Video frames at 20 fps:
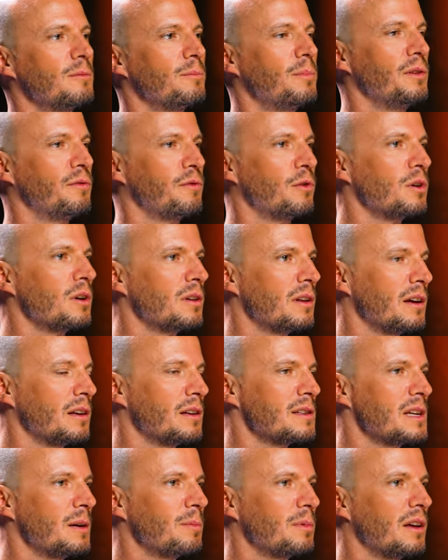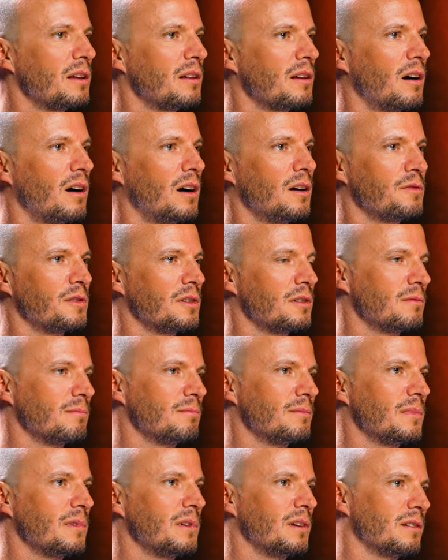before you take the step than after
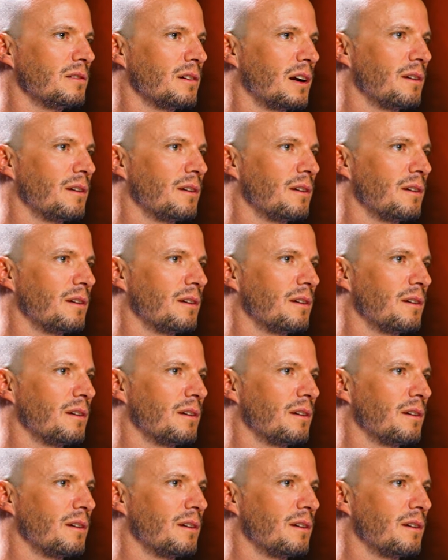you know,